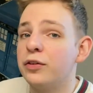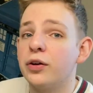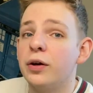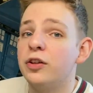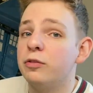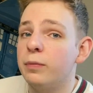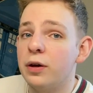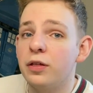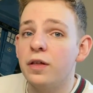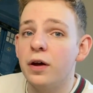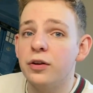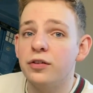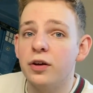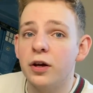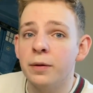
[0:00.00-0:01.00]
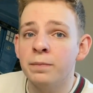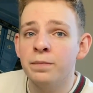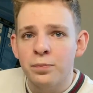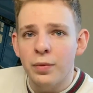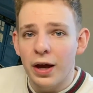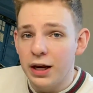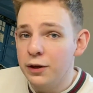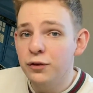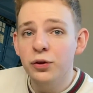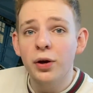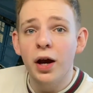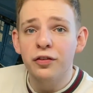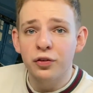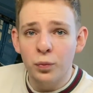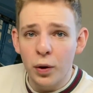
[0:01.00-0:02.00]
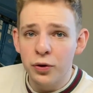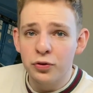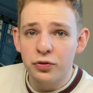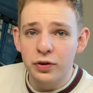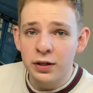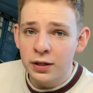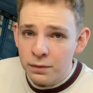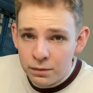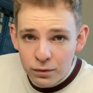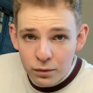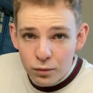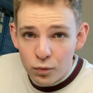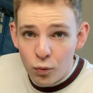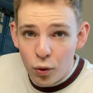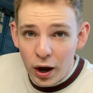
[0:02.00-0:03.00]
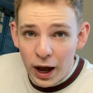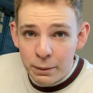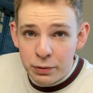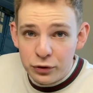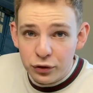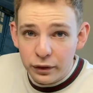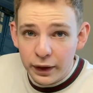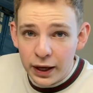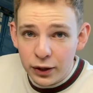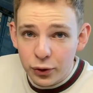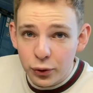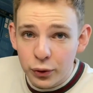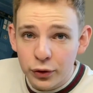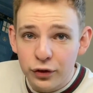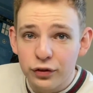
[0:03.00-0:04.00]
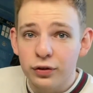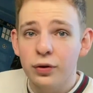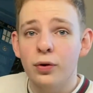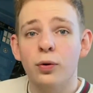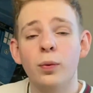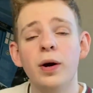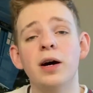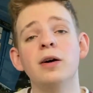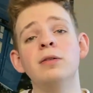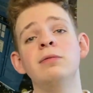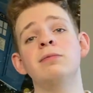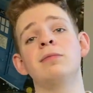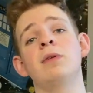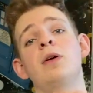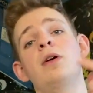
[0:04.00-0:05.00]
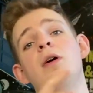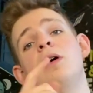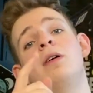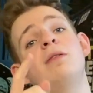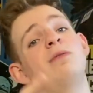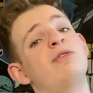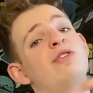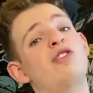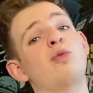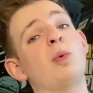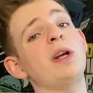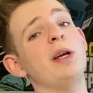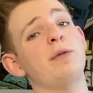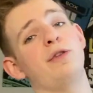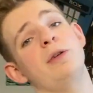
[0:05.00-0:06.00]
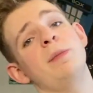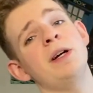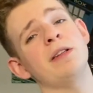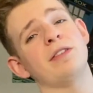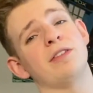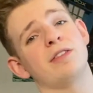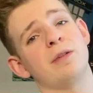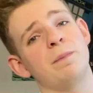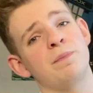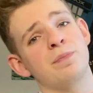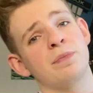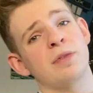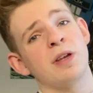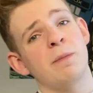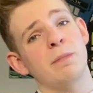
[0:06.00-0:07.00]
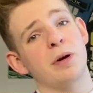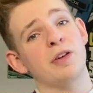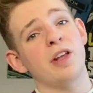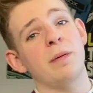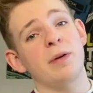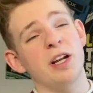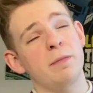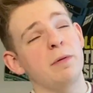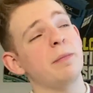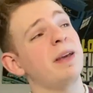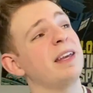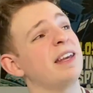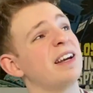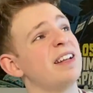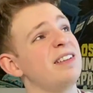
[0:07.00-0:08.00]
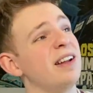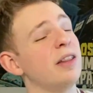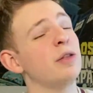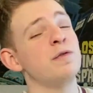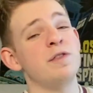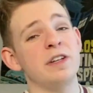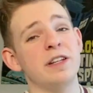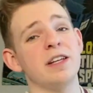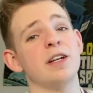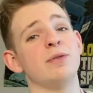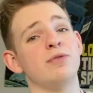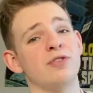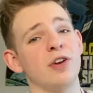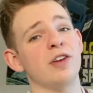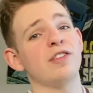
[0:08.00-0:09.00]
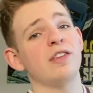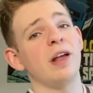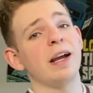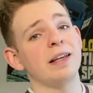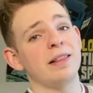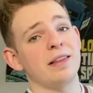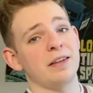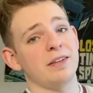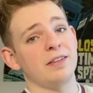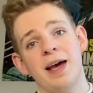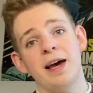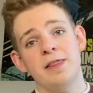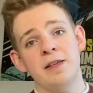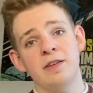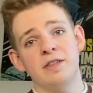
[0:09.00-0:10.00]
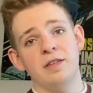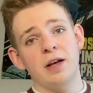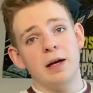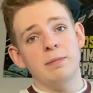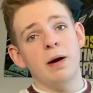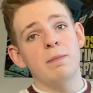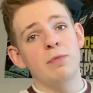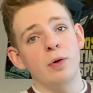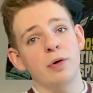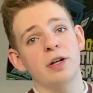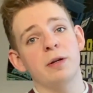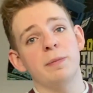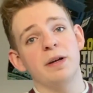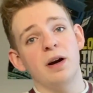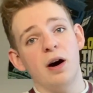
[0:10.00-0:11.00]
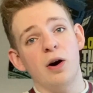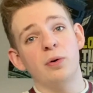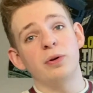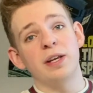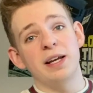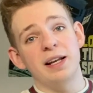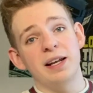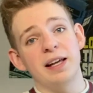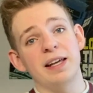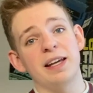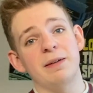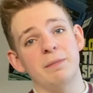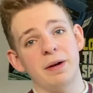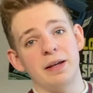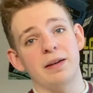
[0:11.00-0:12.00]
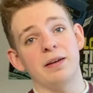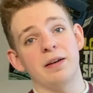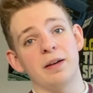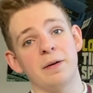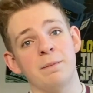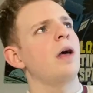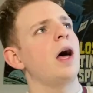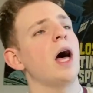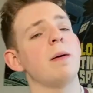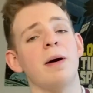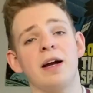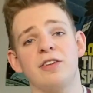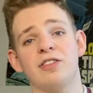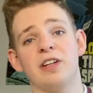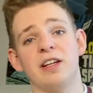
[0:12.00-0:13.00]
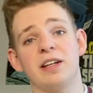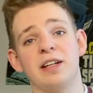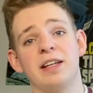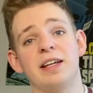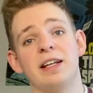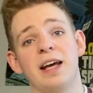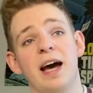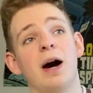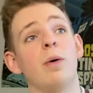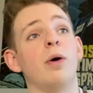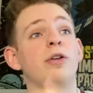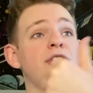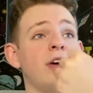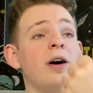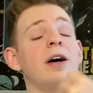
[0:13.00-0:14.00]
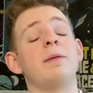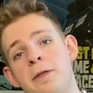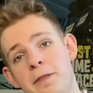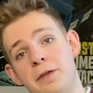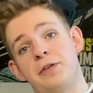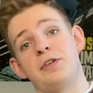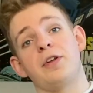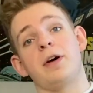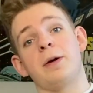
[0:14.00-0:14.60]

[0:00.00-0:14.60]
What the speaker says: into my 3rd term, and if you guys are wondering what happens on that course, well, just wait a few months, because I'm going to be making another video just like this. And this time, I'm not going to be a whole year late in making it. I'm actually going to get it out on time this time.